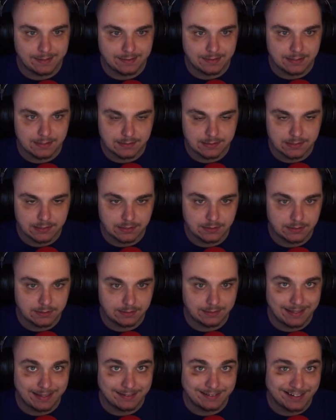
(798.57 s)
this is
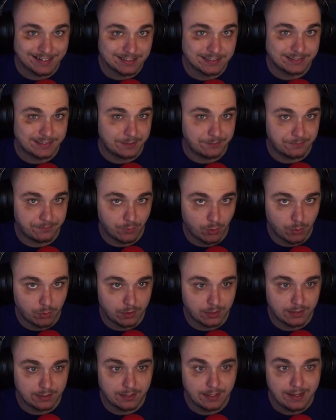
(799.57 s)
that next step
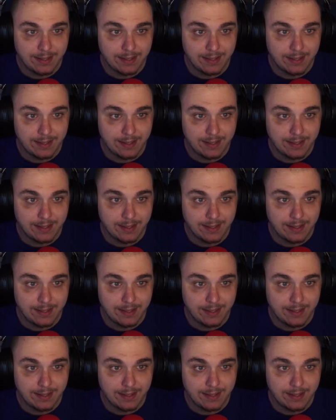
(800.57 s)
forward,